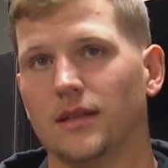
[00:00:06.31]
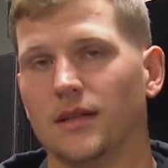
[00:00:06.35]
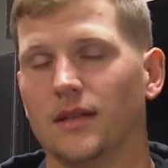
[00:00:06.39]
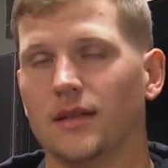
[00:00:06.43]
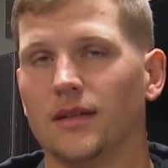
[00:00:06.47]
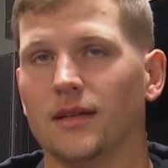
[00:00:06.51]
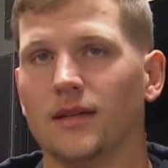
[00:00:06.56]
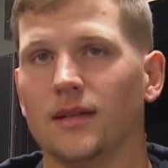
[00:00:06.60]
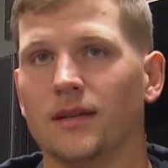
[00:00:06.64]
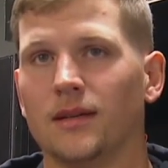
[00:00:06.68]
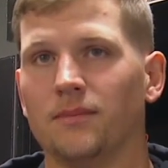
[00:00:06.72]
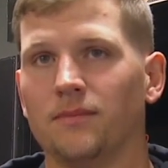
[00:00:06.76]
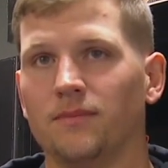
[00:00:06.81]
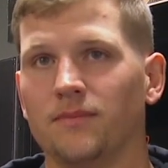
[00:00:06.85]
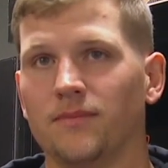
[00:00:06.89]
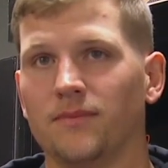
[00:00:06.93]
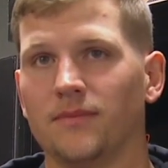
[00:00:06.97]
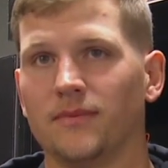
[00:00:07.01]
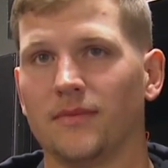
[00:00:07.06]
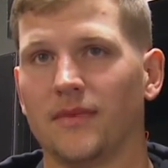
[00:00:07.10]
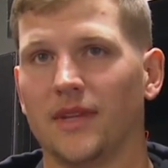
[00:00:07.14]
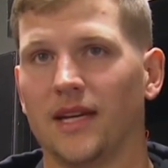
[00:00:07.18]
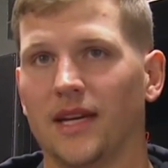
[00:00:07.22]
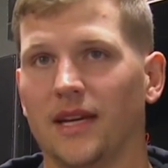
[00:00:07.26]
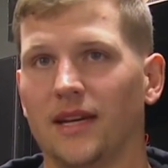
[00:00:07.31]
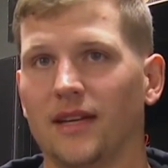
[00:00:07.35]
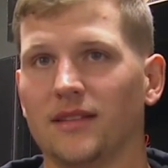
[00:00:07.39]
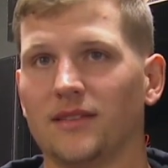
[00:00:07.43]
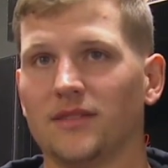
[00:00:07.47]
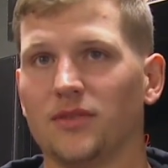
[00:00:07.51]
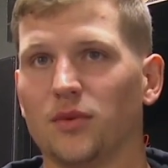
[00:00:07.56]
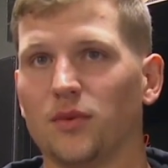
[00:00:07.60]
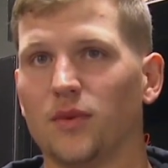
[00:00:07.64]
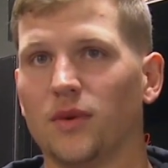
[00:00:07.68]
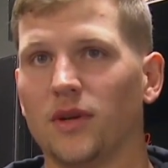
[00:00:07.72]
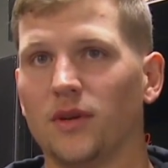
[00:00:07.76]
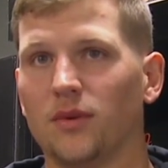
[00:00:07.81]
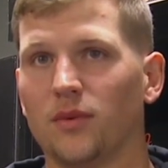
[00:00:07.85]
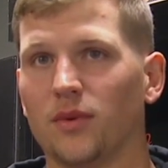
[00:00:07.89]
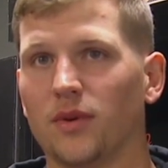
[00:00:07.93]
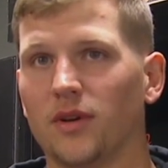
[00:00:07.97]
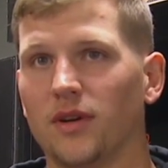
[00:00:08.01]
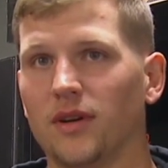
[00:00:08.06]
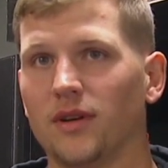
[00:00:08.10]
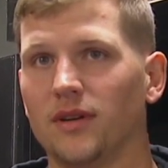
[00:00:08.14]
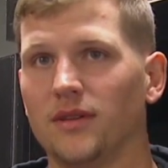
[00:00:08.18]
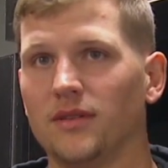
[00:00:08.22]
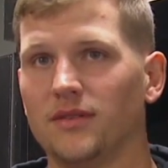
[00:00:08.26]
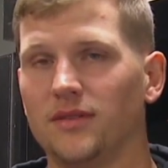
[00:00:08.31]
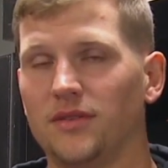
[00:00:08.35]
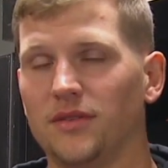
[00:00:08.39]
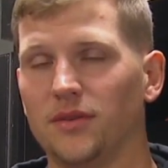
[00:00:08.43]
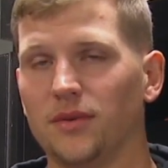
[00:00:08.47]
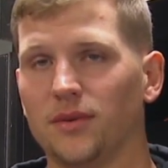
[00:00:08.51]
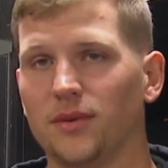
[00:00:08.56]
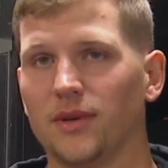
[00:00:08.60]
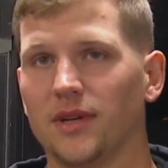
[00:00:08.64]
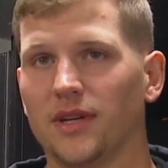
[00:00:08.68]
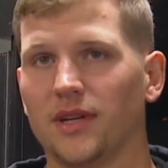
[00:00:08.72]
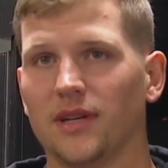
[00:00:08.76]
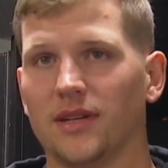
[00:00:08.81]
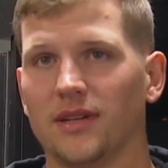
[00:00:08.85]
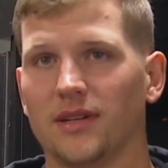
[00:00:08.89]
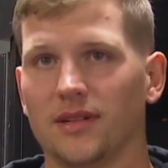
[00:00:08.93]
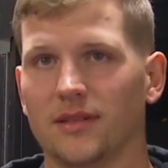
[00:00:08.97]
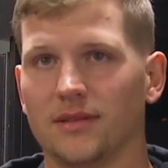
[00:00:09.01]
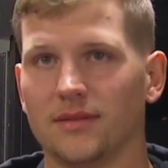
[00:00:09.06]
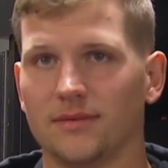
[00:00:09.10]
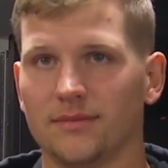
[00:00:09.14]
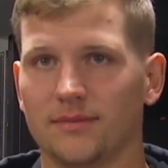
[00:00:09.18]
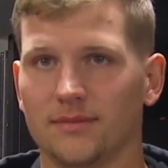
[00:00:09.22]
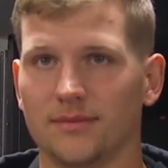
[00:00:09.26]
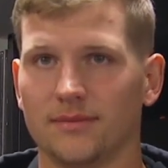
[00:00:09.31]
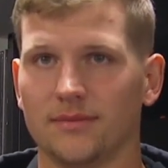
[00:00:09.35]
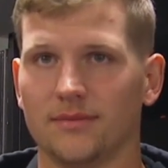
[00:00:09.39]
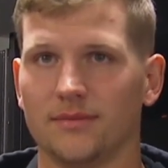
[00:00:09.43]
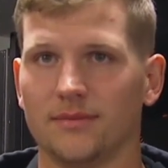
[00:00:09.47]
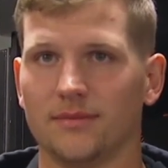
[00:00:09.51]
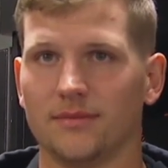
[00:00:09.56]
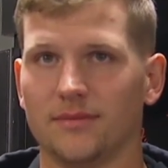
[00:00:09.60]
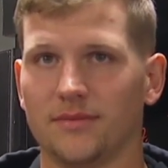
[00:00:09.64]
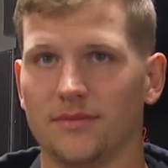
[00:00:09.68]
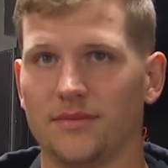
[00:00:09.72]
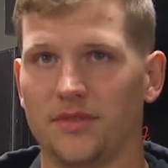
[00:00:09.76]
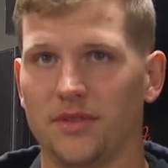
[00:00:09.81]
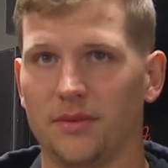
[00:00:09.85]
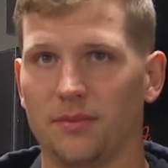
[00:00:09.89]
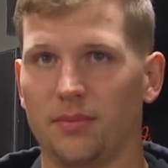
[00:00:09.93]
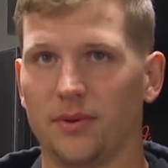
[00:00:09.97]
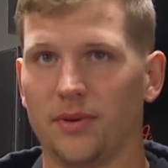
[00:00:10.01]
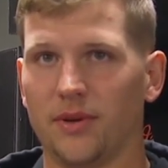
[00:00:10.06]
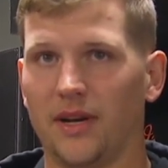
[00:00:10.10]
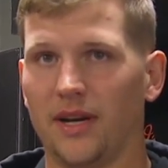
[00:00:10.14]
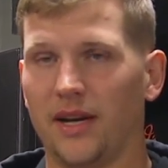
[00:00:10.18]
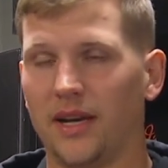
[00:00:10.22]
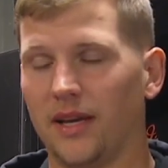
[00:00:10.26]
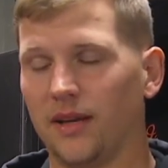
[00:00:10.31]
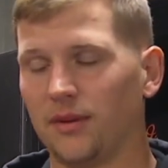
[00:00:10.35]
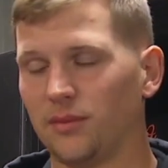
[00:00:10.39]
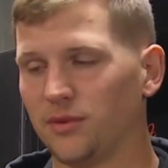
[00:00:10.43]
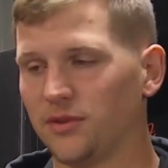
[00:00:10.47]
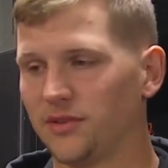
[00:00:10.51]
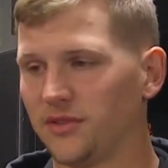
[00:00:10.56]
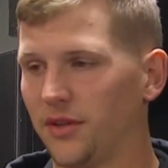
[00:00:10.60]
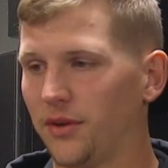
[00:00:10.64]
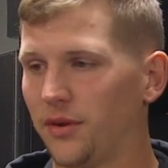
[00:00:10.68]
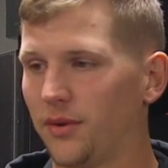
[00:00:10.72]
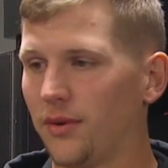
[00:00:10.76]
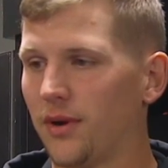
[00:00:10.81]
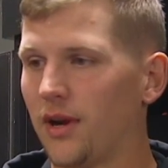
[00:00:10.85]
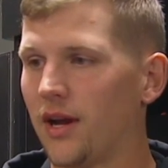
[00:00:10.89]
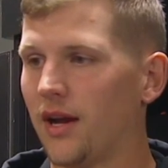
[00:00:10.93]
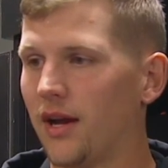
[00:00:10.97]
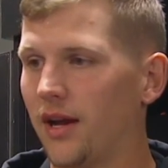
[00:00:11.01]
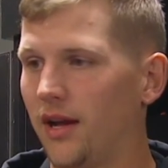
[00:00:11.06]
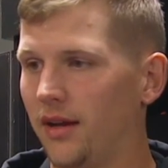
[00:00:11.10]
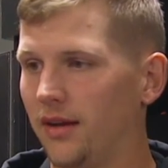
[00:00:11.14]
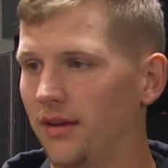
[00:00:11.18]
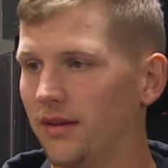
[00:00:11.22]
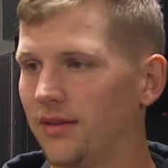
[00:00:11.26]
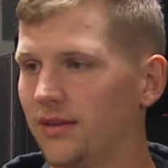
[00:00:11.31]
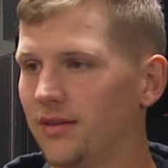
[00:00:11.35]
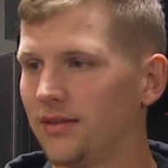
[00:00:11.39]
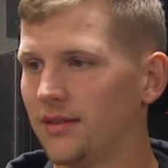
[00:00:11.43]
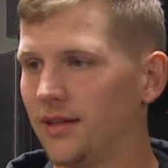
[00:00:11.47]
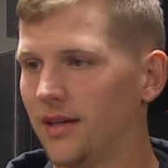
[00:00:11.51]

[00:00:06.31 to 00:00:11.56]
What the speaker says: I guess the one word to put it in was a grind.